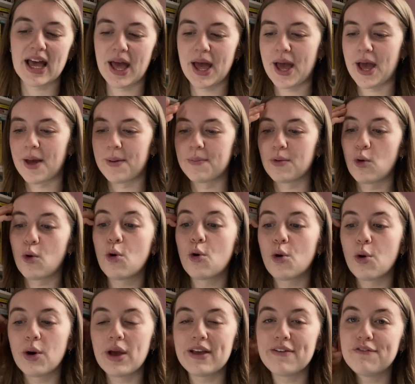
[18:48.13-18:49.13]
Um,
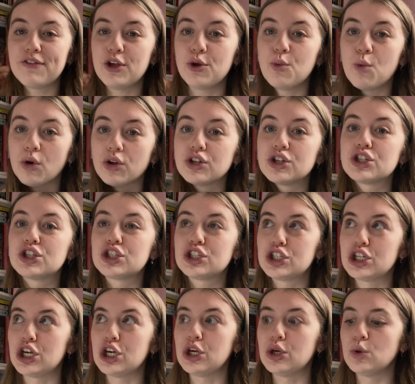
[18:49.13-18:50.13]
or if you want
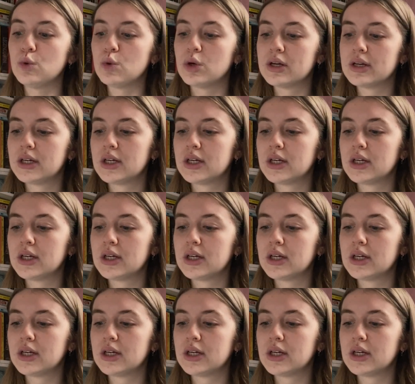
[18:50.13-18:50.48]
to,